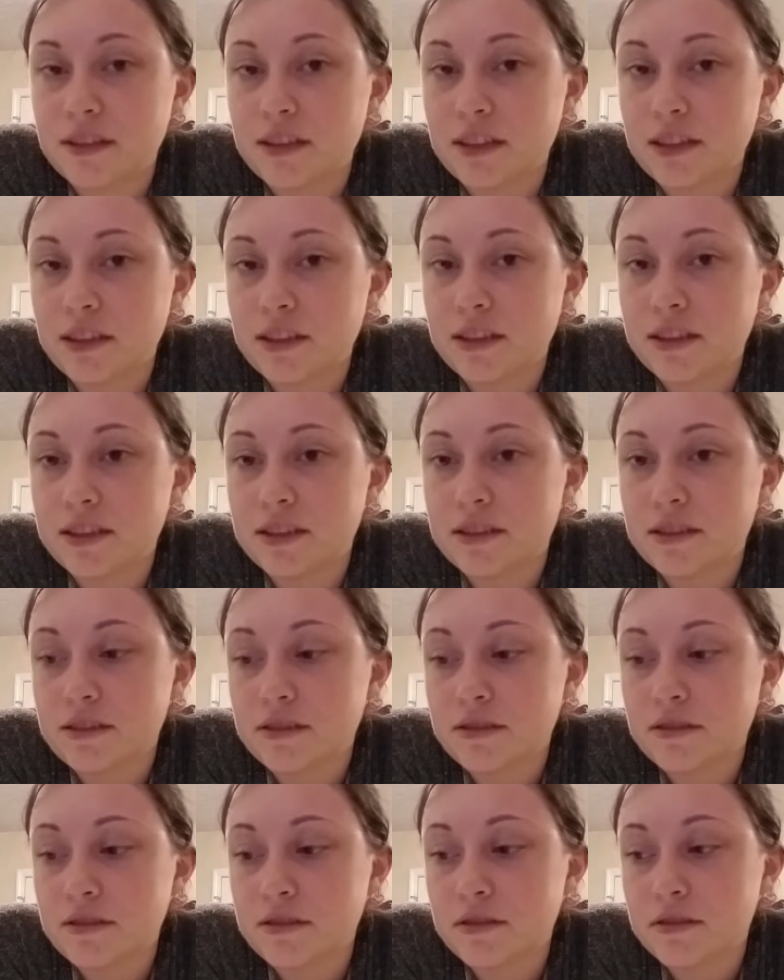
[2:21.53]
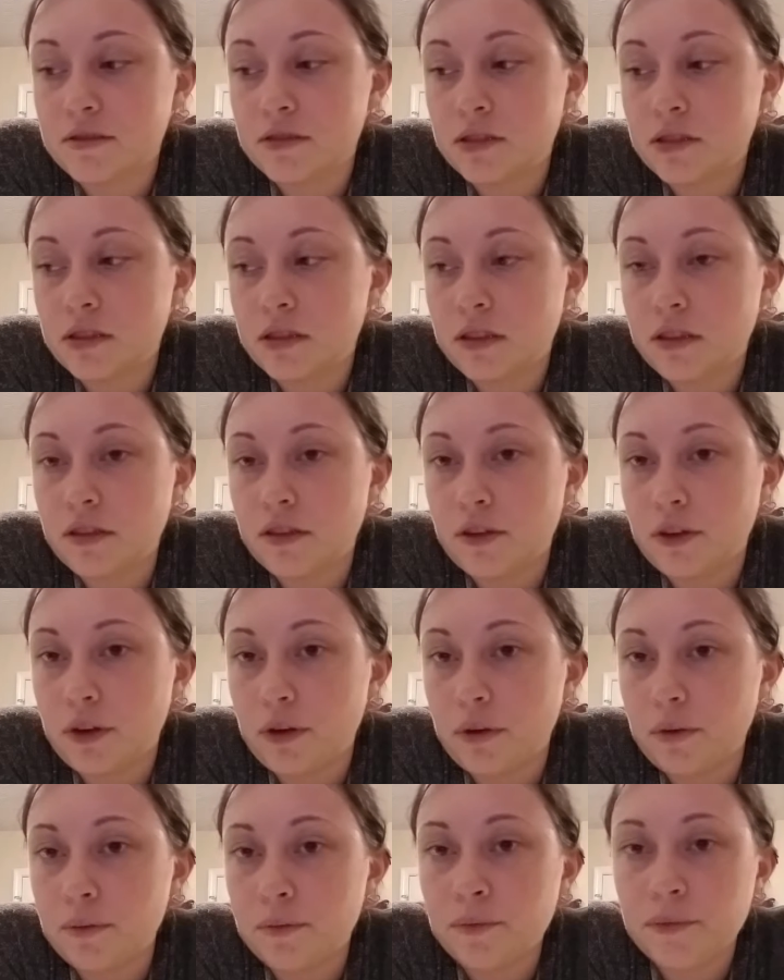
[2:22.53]
and
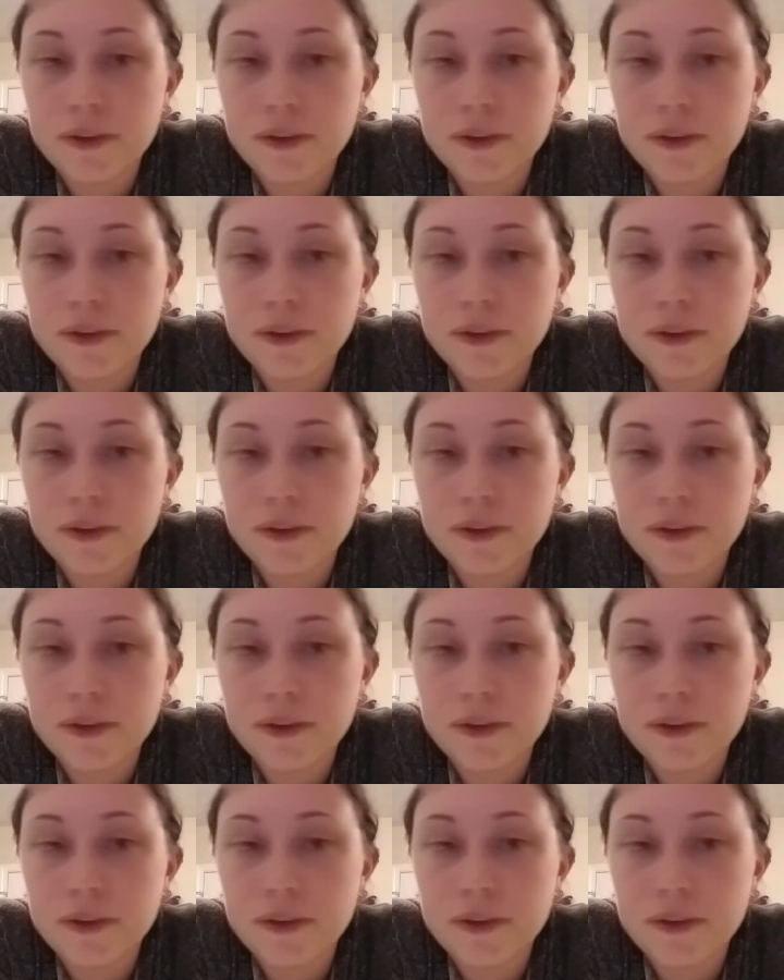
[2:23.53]
no.